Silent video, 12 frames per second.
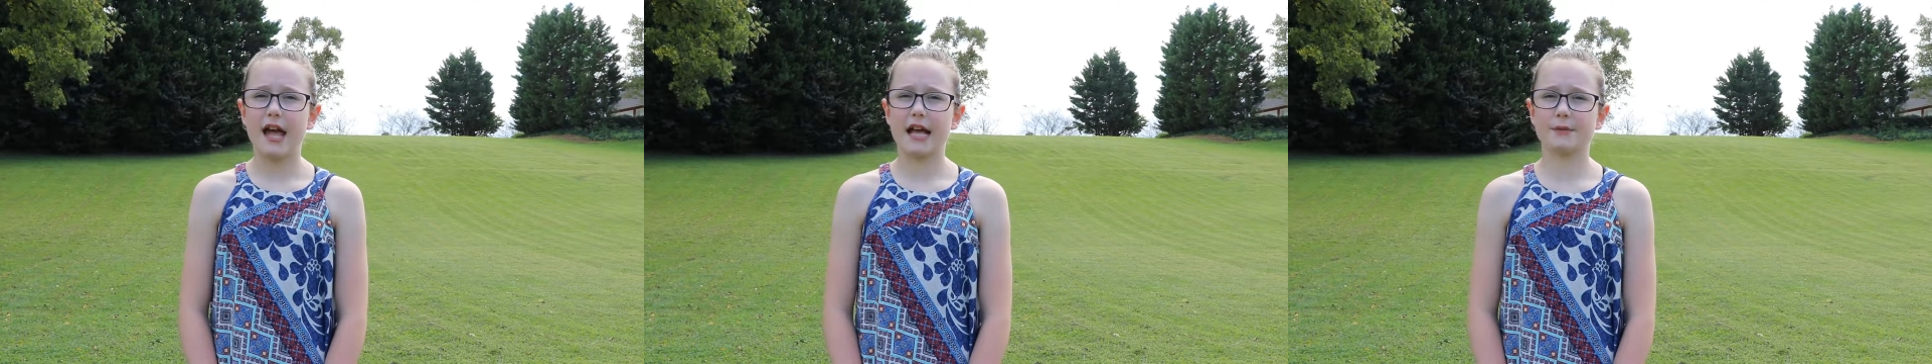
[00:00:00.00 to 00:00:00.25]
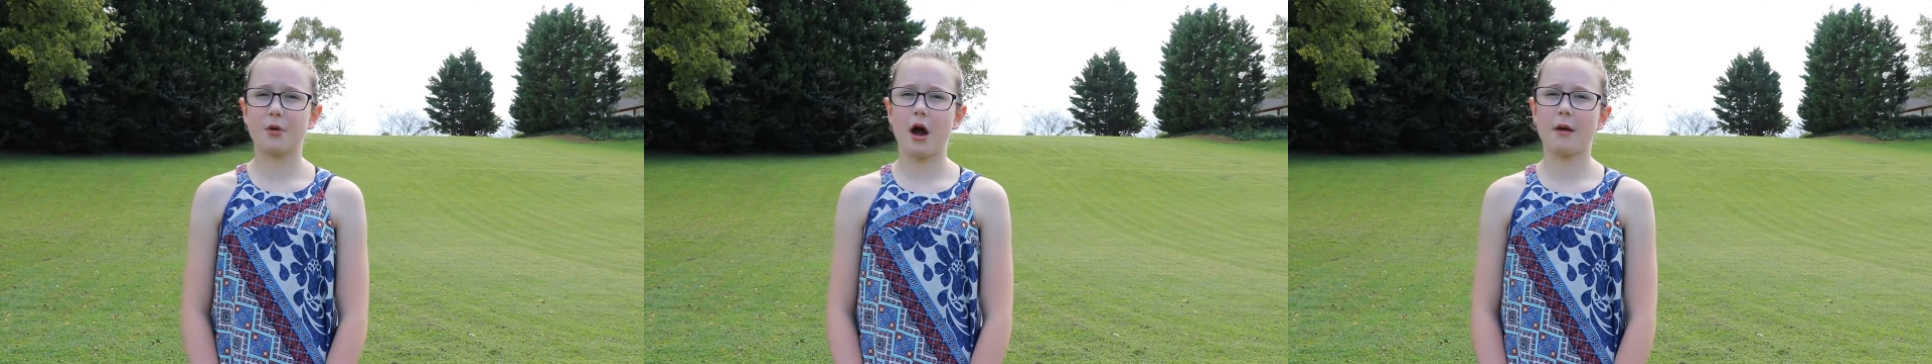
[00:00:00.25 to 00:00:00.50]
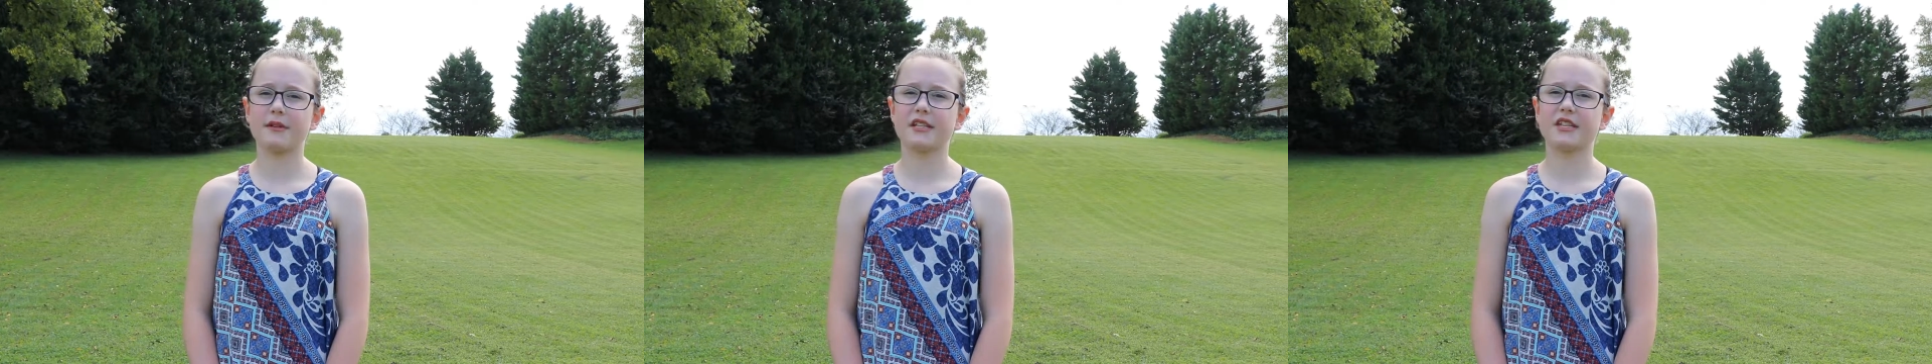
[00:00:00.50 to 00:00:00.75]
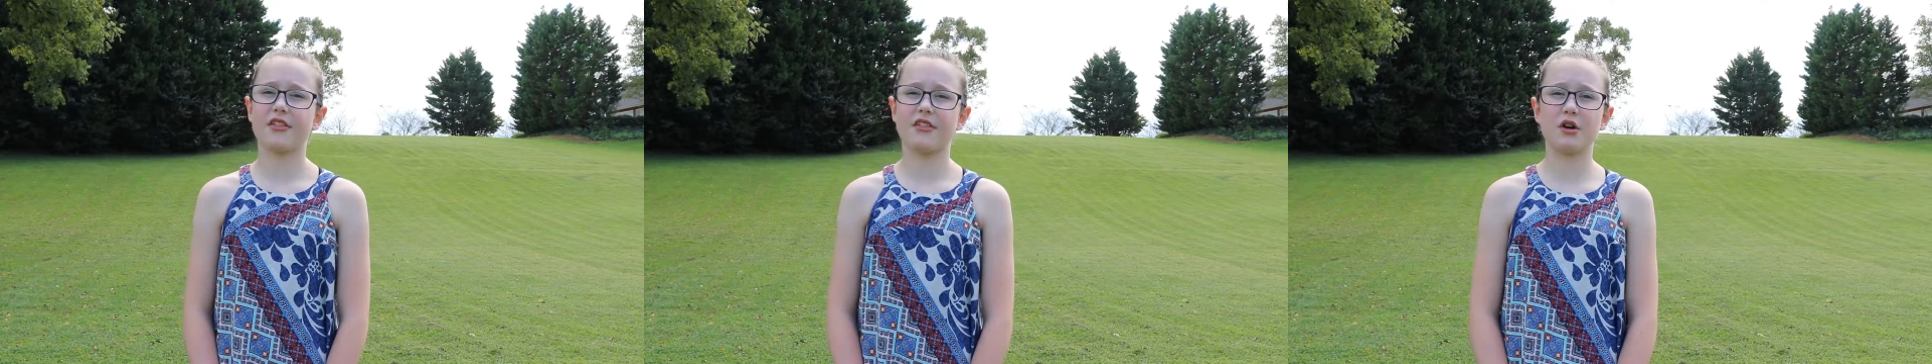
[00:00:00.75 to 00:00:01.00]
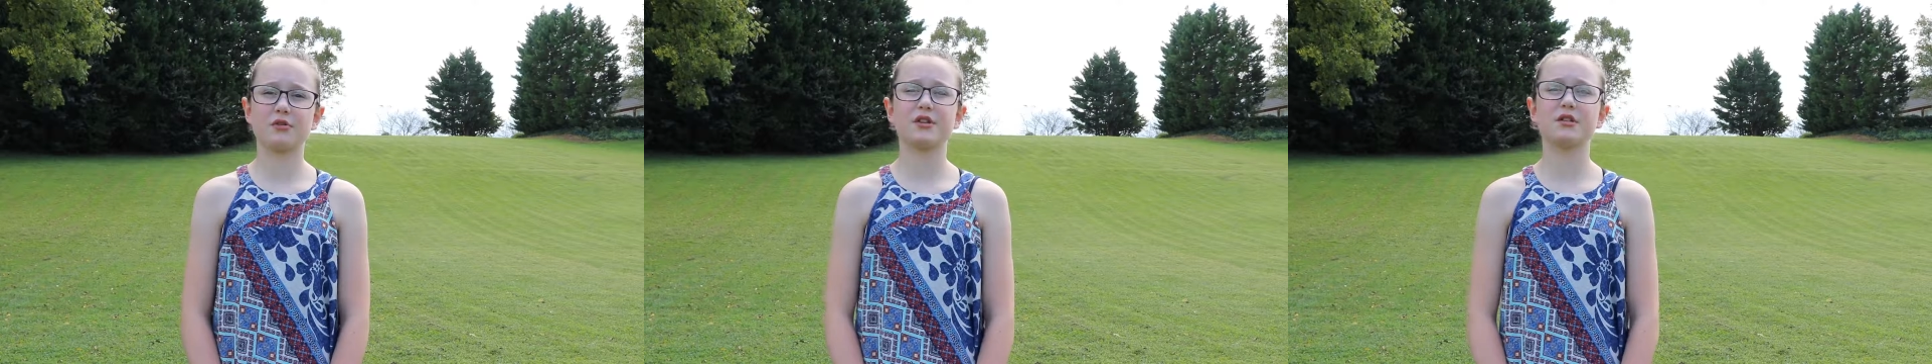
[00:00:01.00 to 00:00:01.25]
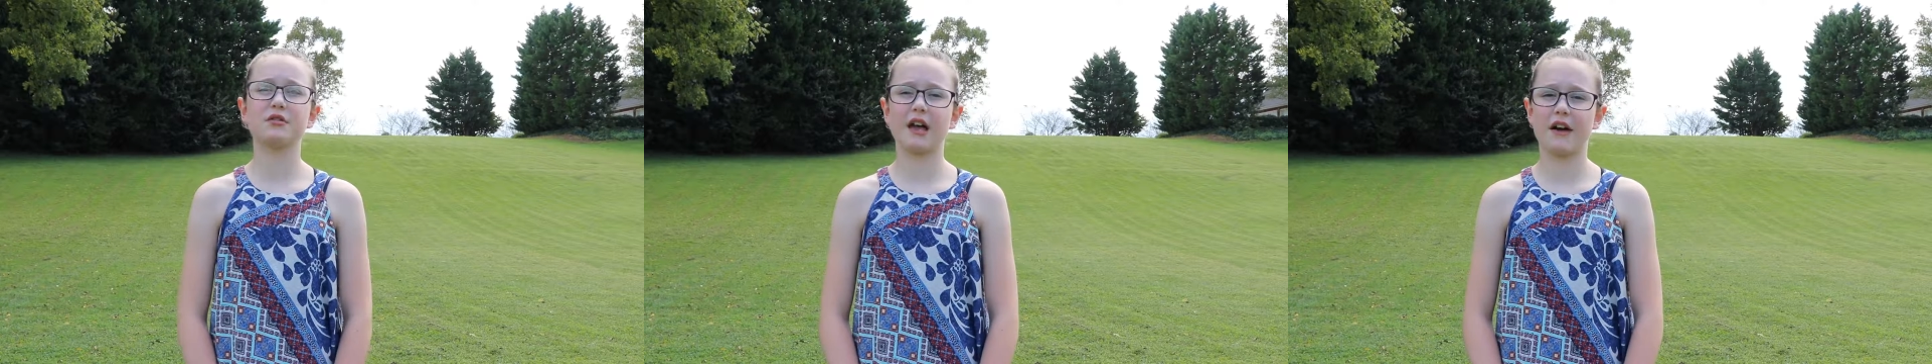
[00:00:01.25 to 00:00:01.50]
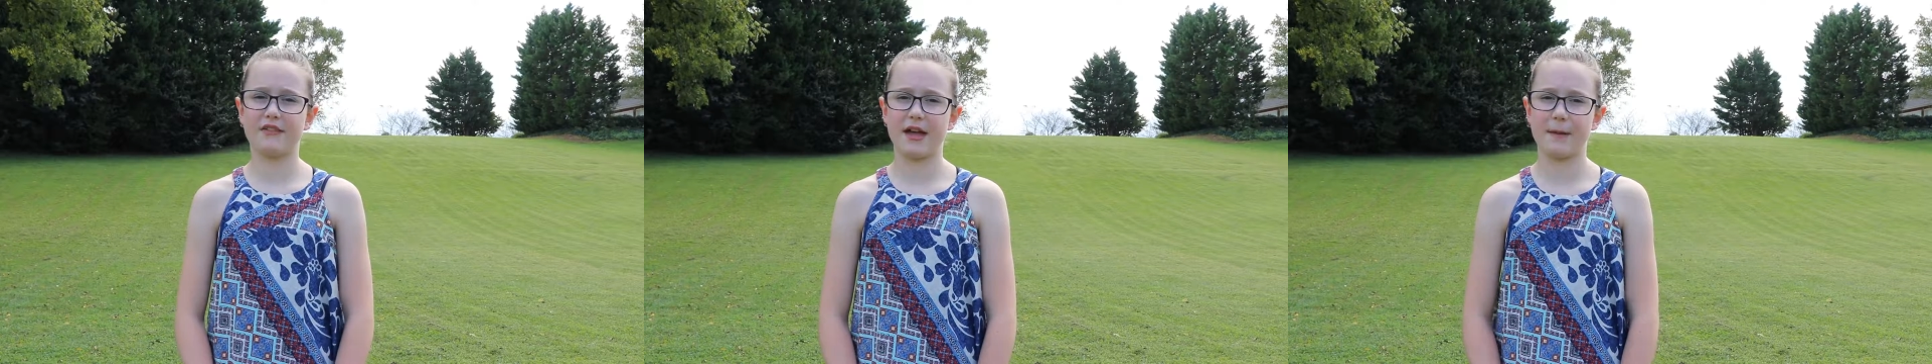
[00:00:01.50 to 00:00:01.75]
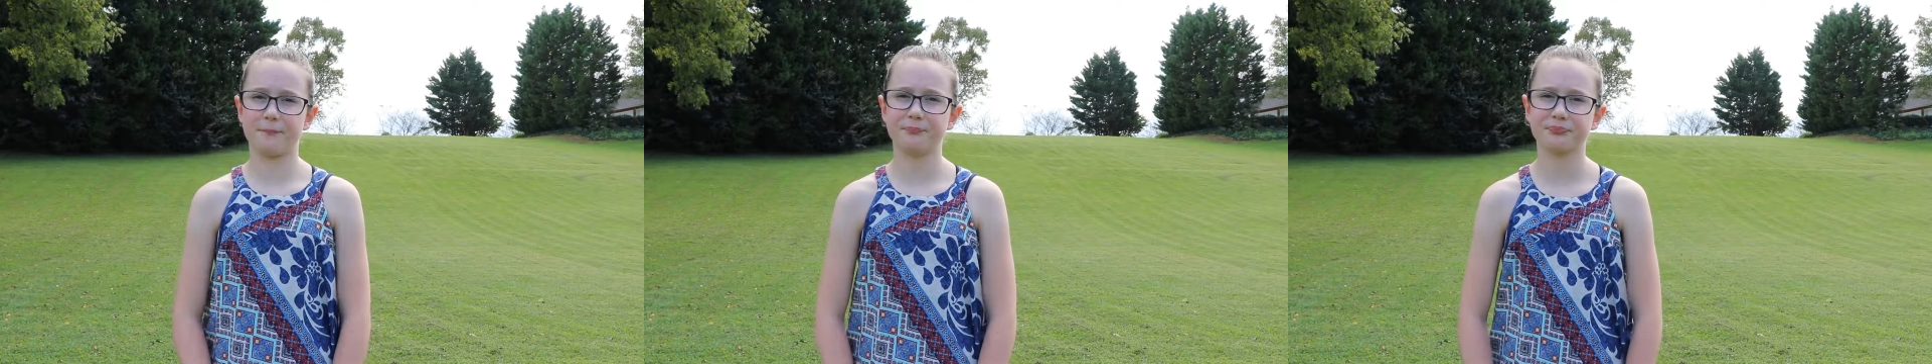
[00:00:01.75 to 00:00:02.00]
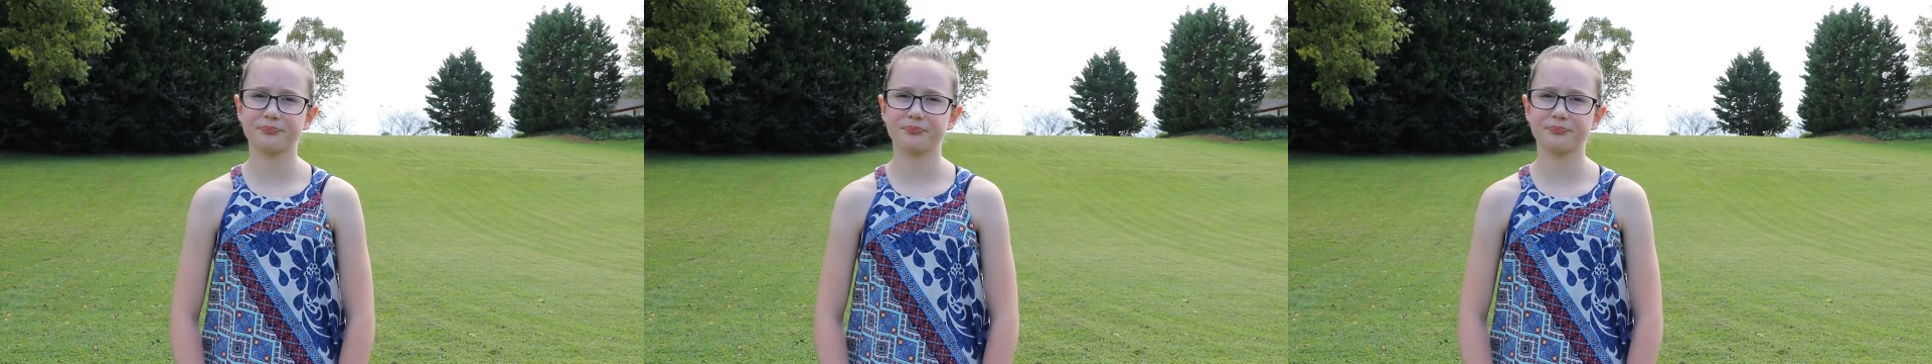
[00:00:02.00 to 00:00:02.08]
has promised to those who love him.